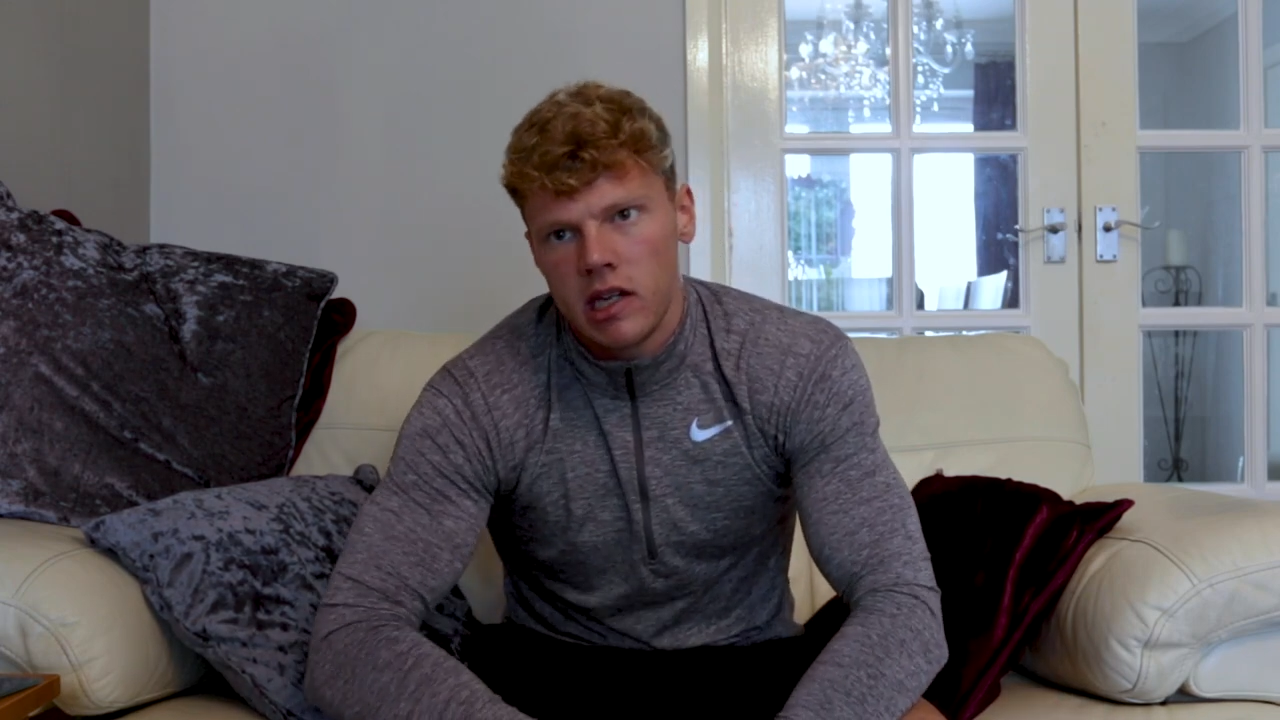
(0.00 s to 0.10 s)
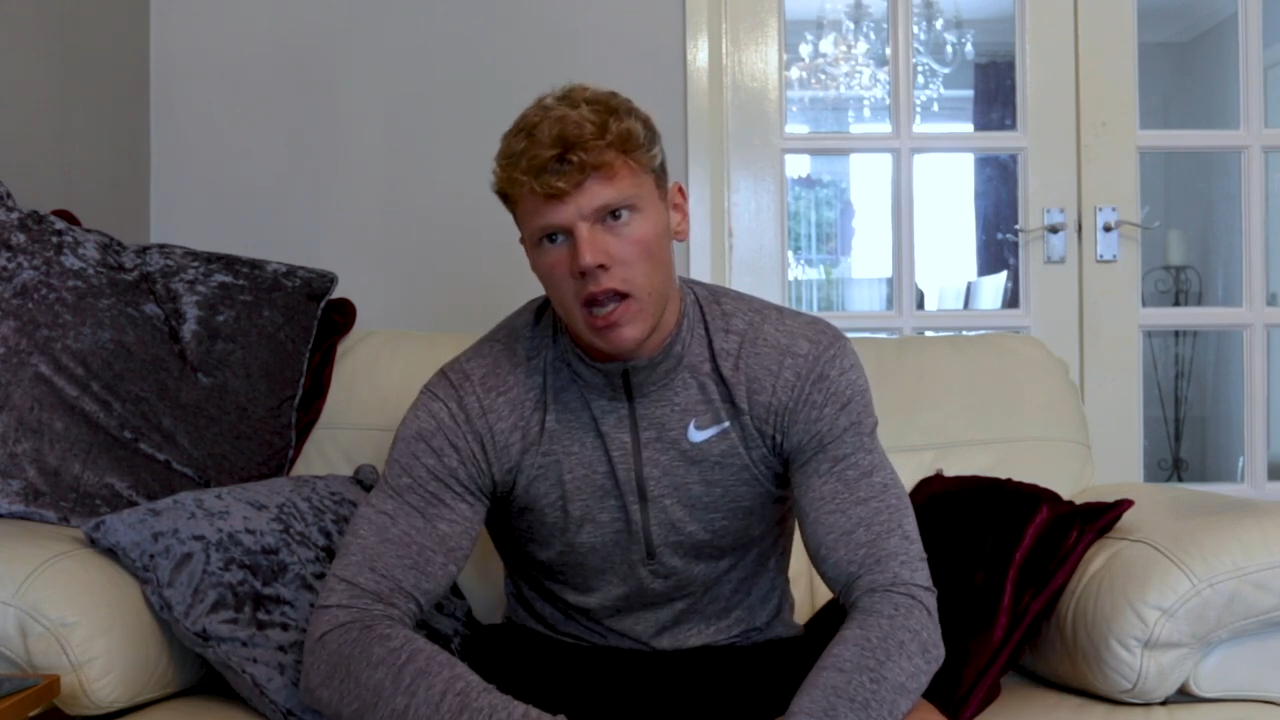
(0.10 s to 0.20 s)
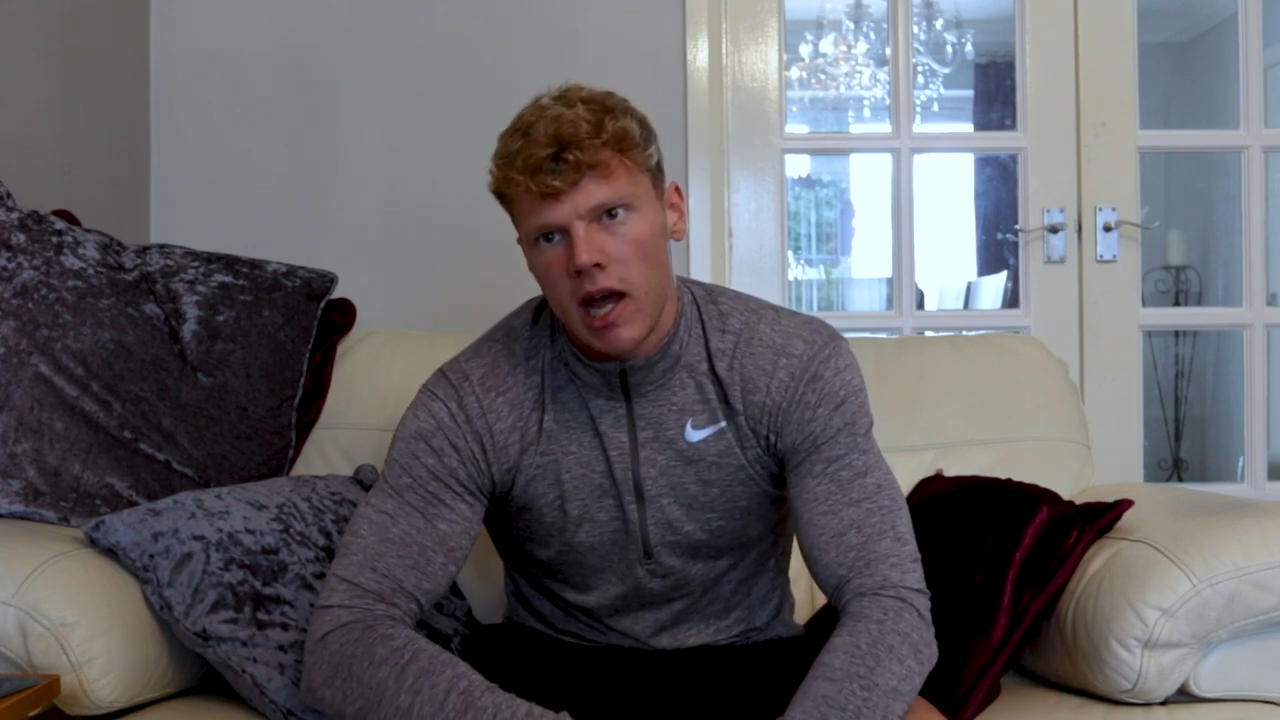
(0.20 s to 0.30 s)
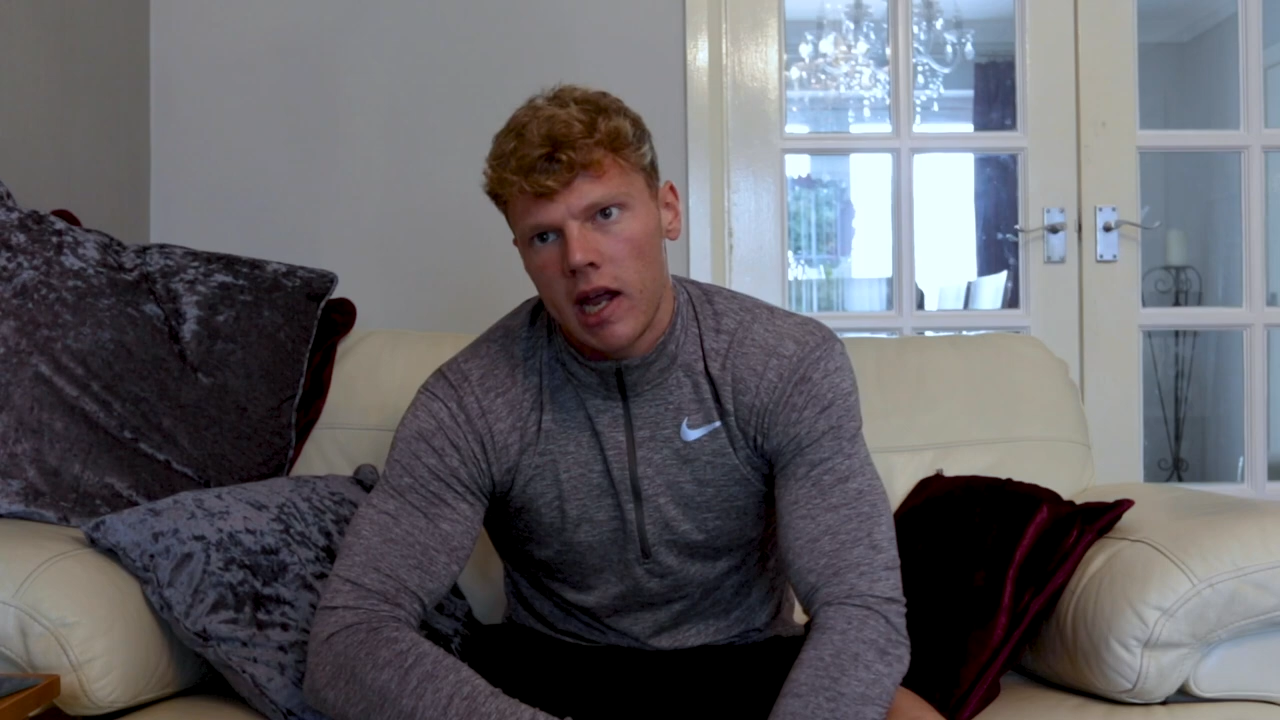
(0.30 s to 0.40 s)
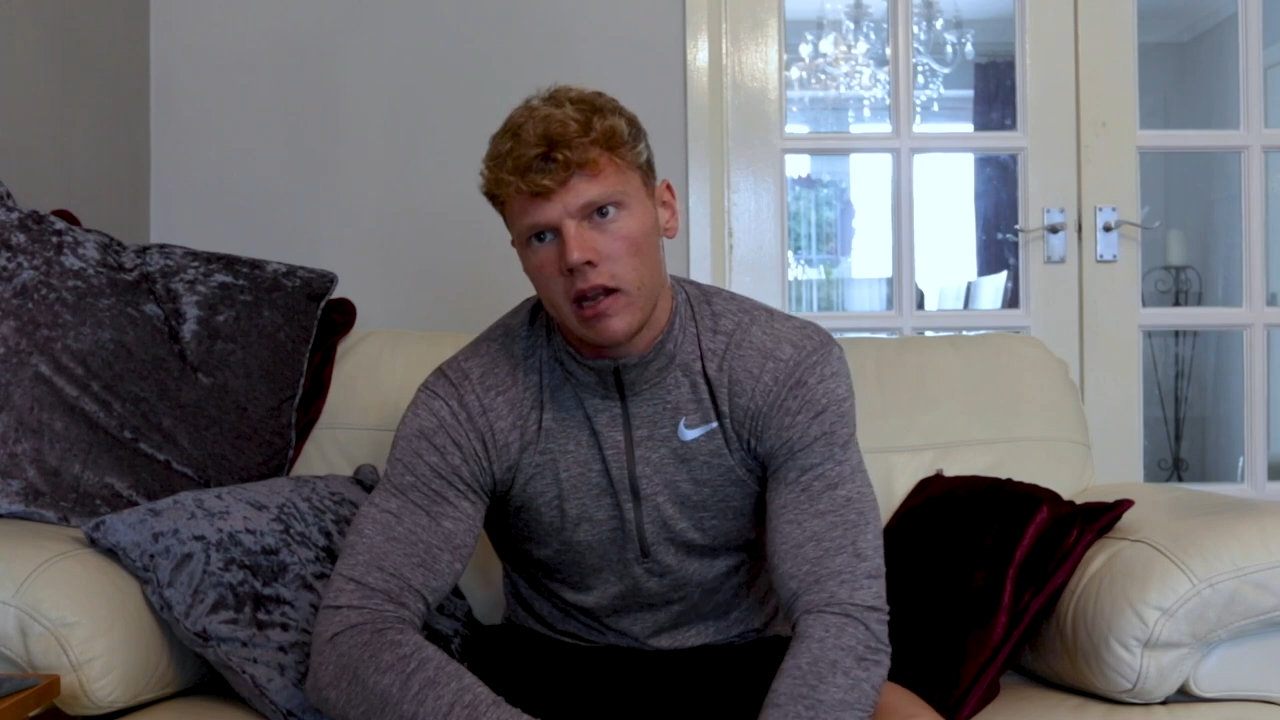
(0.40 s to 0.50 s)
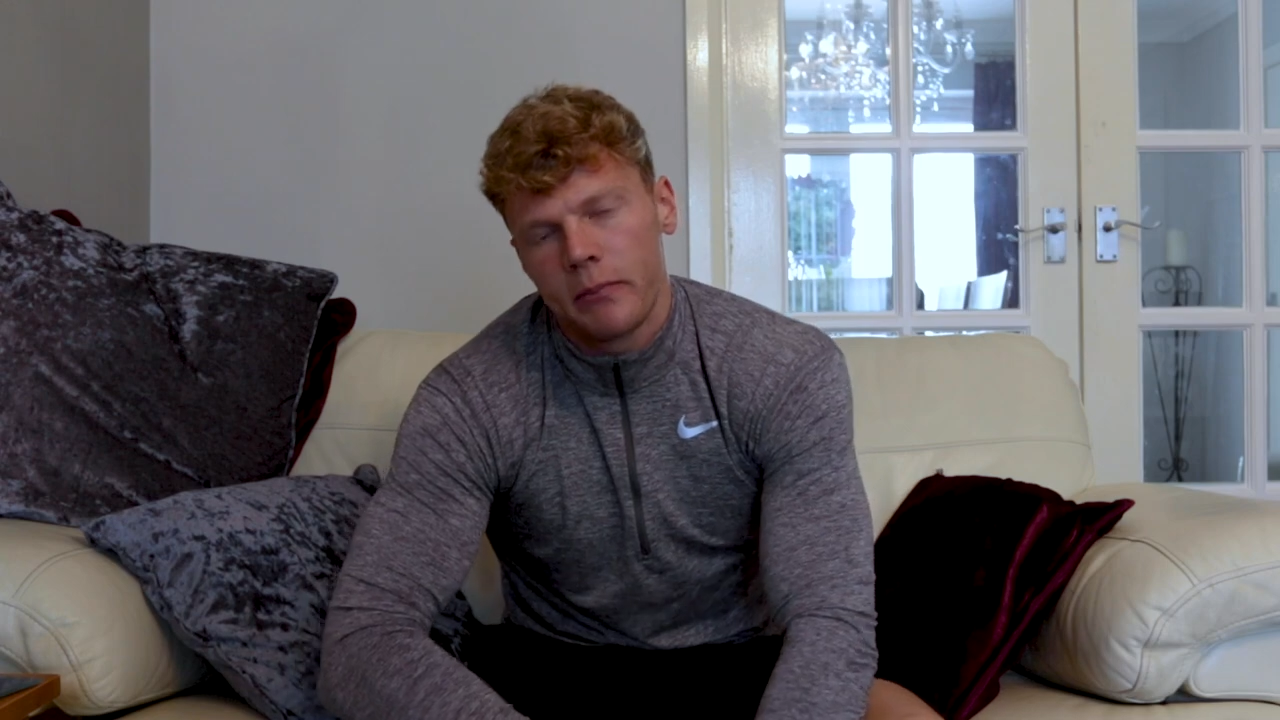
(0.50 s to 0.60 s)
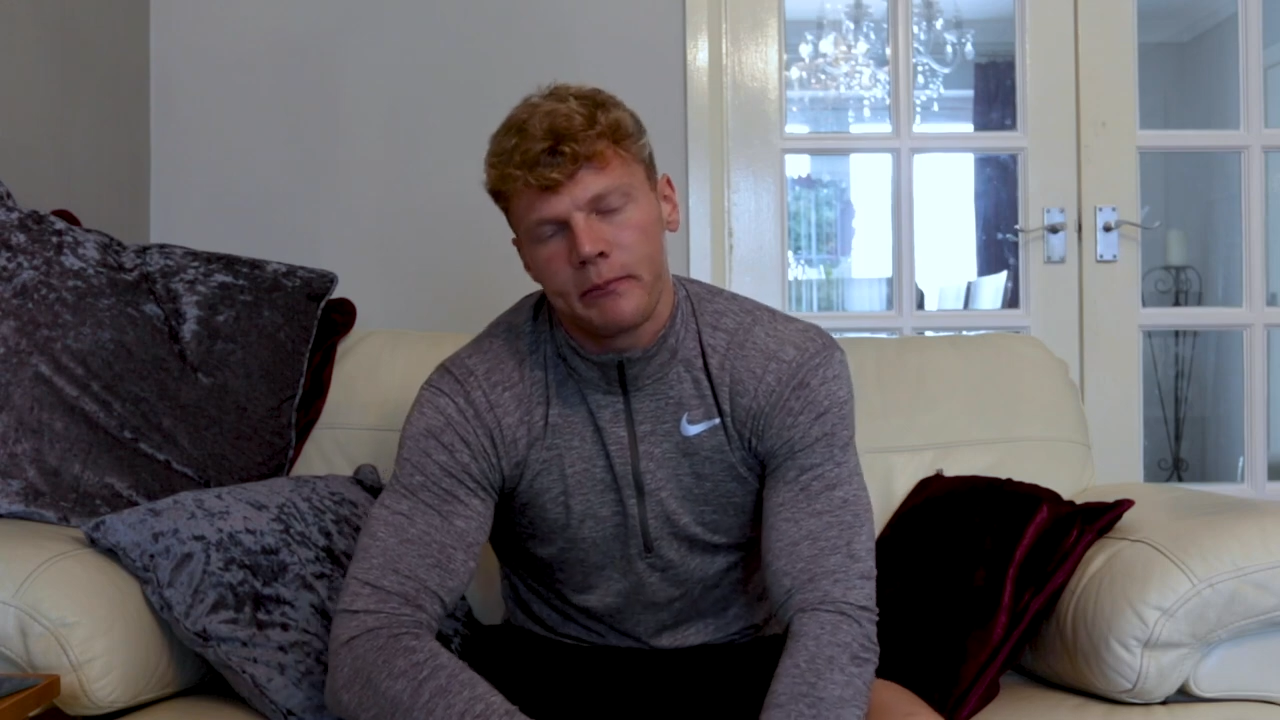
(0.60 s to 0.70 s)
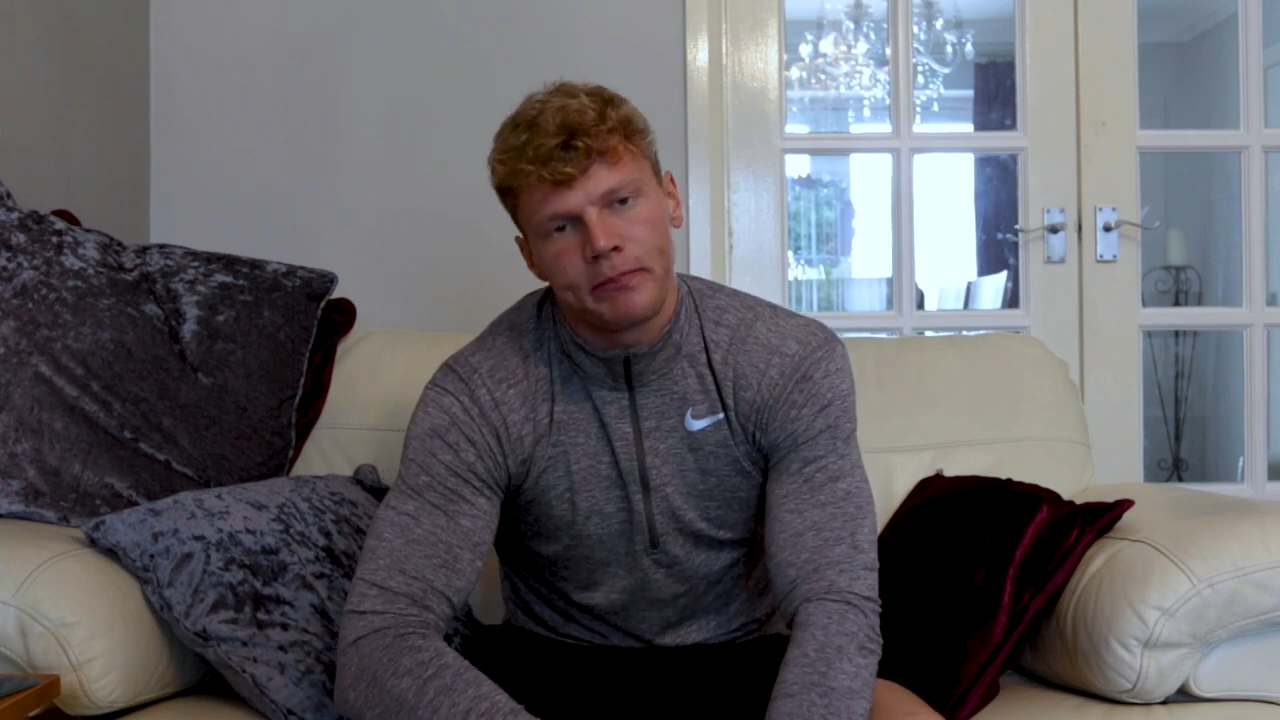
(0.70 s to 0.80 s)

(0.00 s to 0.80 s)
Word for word: you like